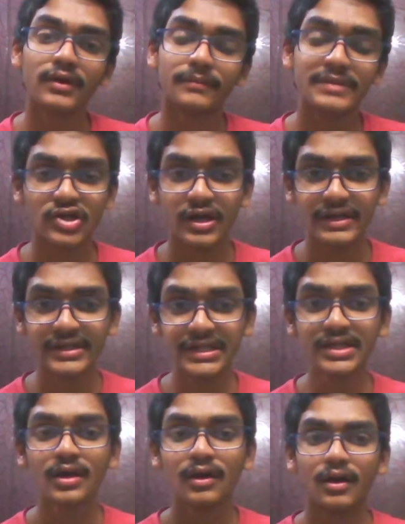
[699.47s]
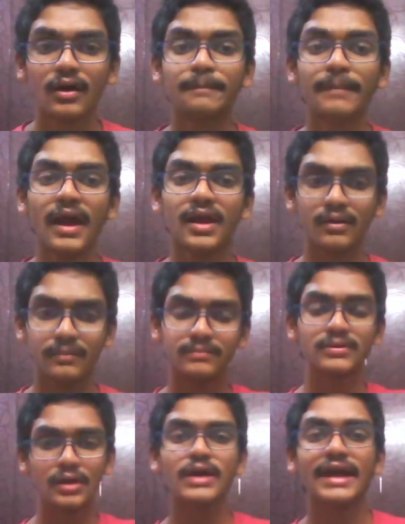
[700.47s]
majority
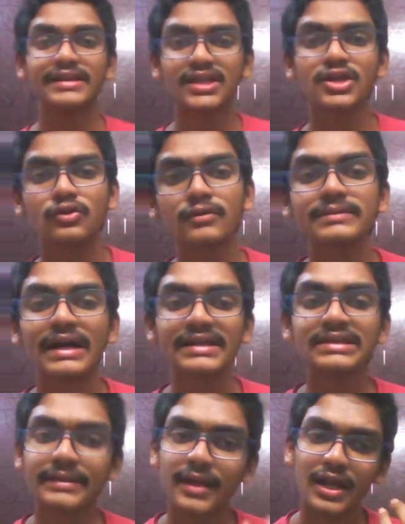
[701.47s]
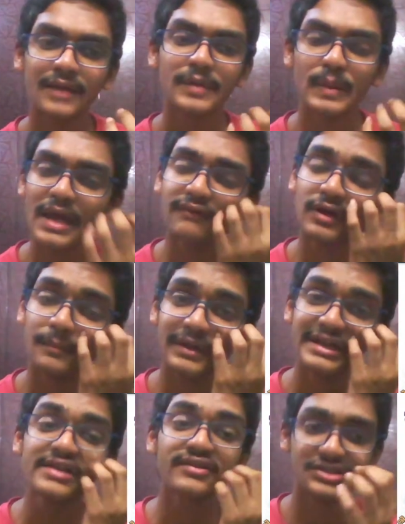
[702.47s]
ethnic group, that is Sinhala people, have
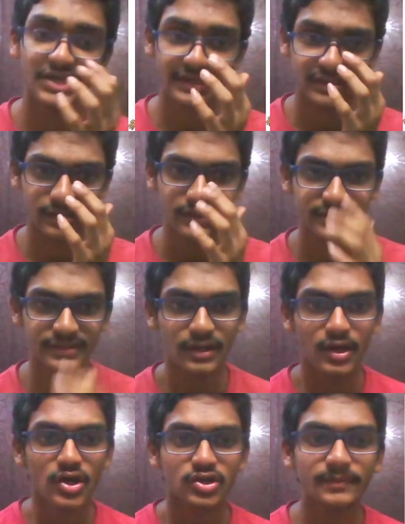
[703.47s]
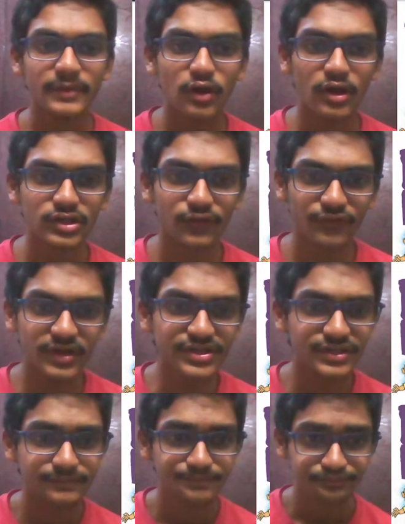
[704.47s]
completely rejected this. So because of
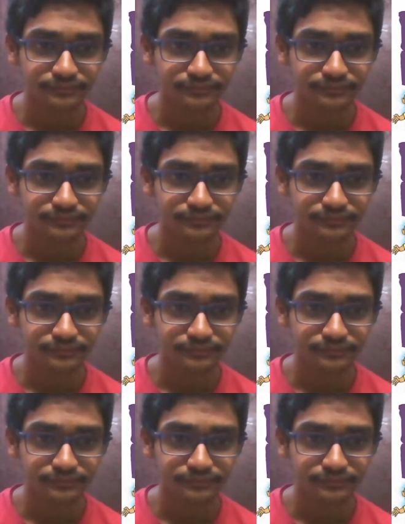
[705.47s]
which